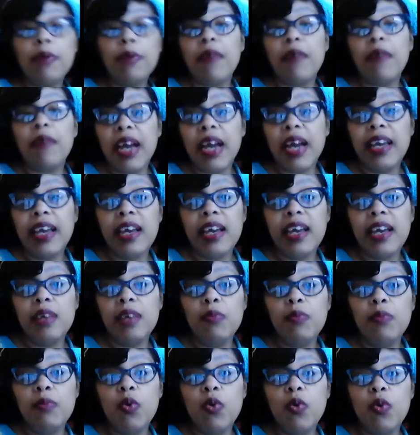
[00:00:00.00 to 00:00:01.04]
right hand
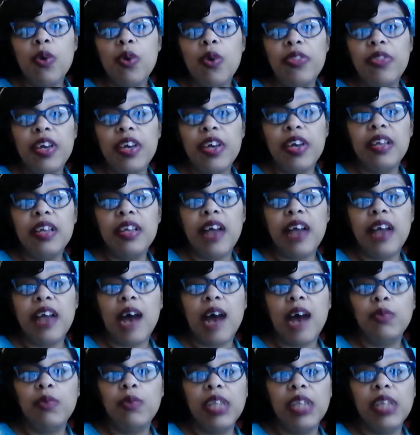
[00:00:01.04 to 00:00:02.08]
more than I
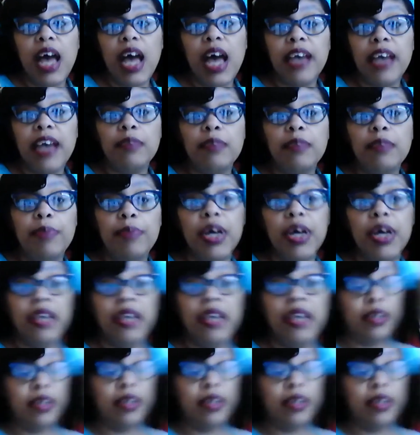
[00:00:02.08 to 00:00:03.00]
would like, but